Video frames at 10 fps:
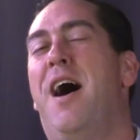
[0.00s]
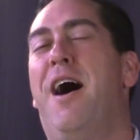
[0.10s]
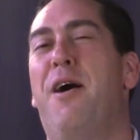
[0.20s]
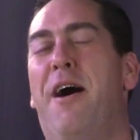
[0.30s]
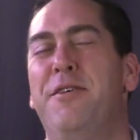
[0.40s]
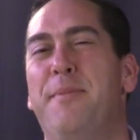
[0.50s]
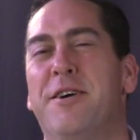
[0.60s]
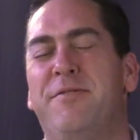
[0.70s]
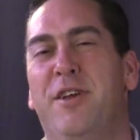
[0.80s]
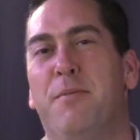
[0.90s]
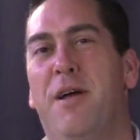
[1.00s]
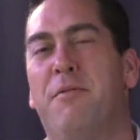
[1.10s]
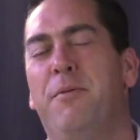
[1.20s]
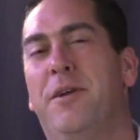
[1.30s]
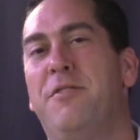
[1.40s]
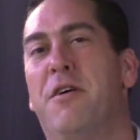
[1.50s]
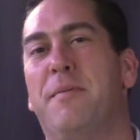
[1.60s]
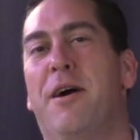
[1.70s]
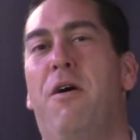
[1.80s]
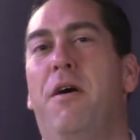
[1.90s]
uh, on Numerix Video Blog, we want to talk
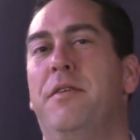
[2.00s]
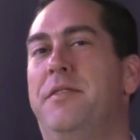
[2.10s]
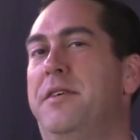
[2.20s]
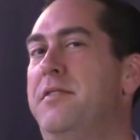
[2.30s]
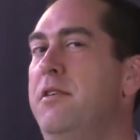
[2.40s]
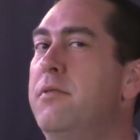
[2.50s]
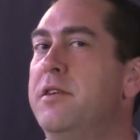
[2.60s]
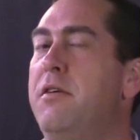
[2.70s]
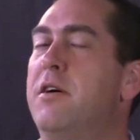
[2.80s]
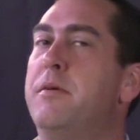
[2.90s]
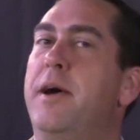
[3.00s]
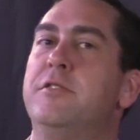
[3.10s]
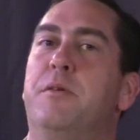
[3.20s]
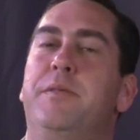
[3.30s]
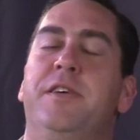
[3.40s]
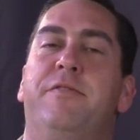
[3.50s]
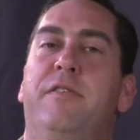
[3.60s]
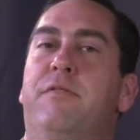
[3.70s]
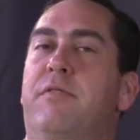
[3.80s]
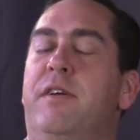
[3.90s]
about all the things that you want to talk about, so please
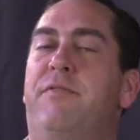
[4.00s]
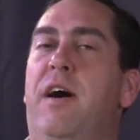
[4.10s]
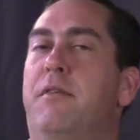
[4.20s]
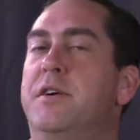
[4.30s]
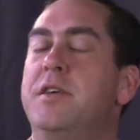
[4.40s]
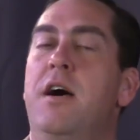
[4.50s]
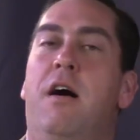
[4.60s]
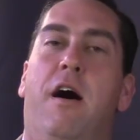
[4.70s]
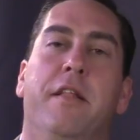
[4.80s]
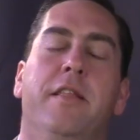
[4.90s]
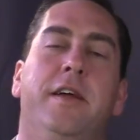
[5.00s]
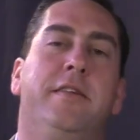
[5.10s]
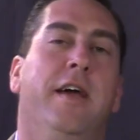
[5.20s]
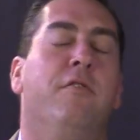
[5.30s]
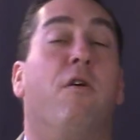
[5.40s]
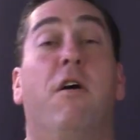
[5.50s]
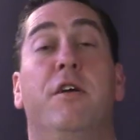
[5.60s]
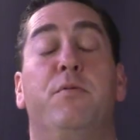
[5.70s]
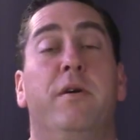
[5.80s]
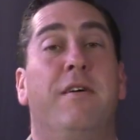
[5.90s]
feel free to follow us on LinkedIn or on
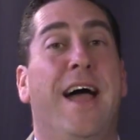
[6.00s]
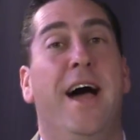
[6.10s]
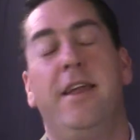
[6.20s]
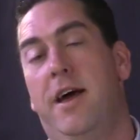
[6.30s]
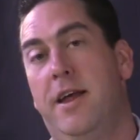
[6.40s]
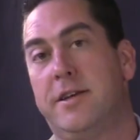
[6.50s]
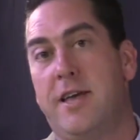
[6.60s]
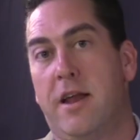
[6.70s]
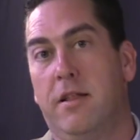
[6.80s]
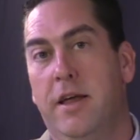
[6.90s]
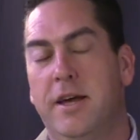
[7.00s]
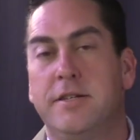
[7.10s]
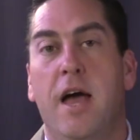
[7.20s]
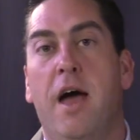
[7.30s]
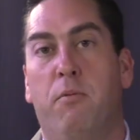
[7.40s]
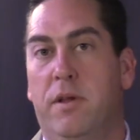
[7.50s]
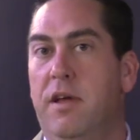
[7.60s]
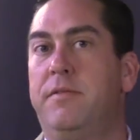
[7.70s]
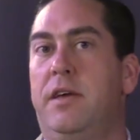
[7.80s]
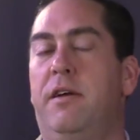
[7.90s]
Twitter at N X Analytics. We'd
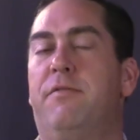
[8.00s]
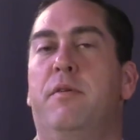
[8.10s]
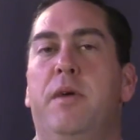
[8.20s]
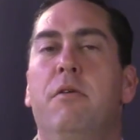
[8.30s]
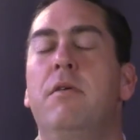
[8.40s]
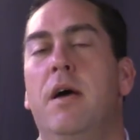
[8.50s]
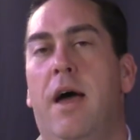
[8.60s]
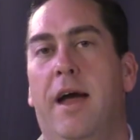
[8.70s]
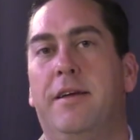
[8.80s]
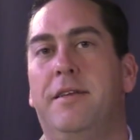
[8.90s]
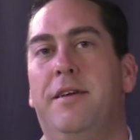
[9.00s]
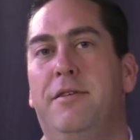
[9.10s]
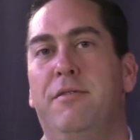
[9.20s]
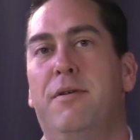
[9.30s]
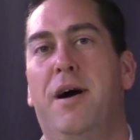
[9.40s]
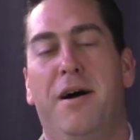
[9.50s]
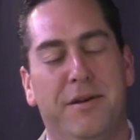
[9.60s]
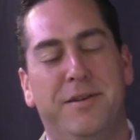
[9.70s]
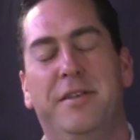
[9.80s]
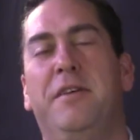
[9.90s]
love to hear from you and continue, uh,
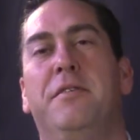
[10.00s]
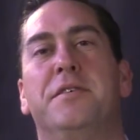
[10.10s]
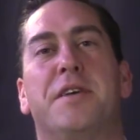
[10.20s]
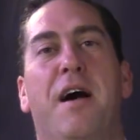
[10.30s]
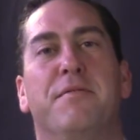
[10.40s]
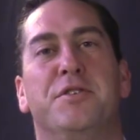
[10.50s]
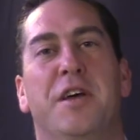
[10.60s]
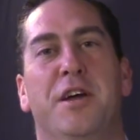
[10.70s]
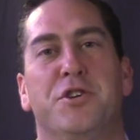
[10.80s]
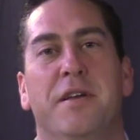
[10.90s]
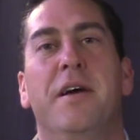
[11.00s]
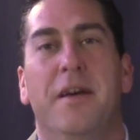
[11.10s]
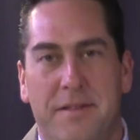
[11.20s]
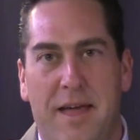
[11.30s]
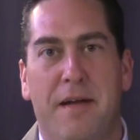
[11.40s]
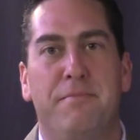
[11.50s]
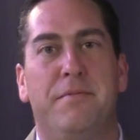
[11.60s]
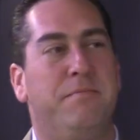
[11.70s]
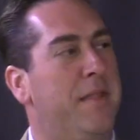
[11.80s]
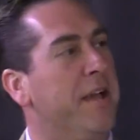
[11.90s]
continue this conversation. Dan,
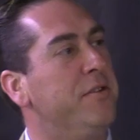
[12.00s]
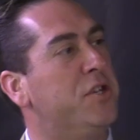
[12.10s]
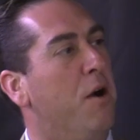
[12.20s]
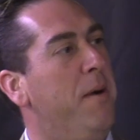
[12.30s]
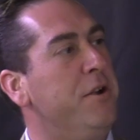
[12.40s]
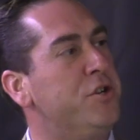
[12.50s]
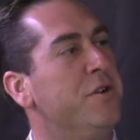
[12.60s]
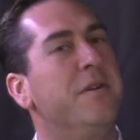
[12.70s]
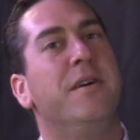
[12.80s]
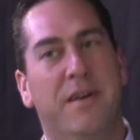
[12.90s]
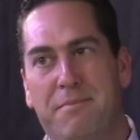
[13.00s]
thank you so much. And